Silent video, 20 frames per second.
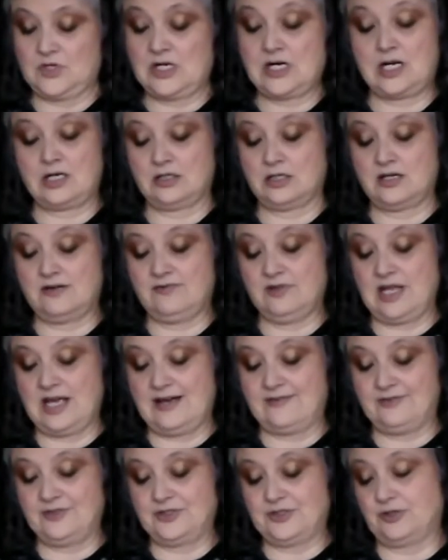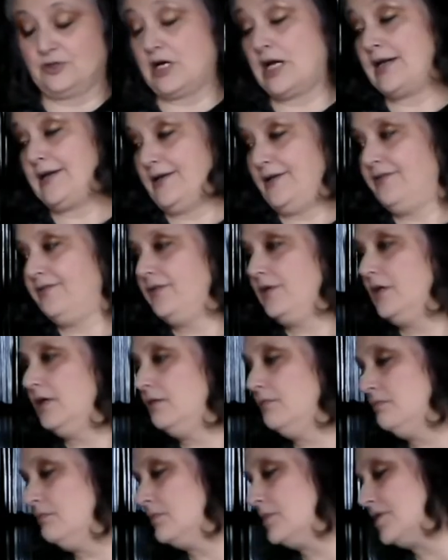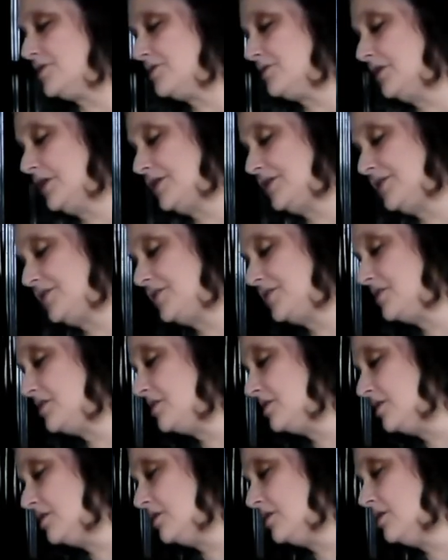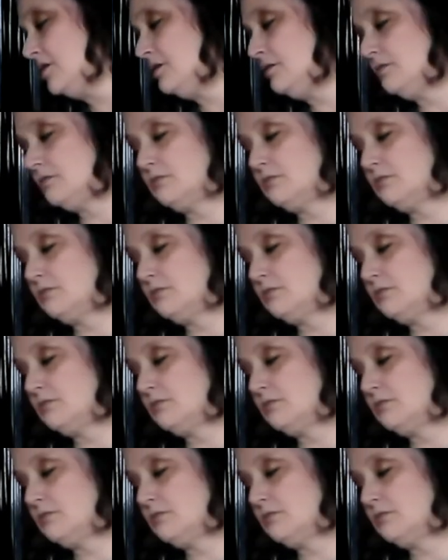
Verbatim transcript: And I love lavender anything. So let's see.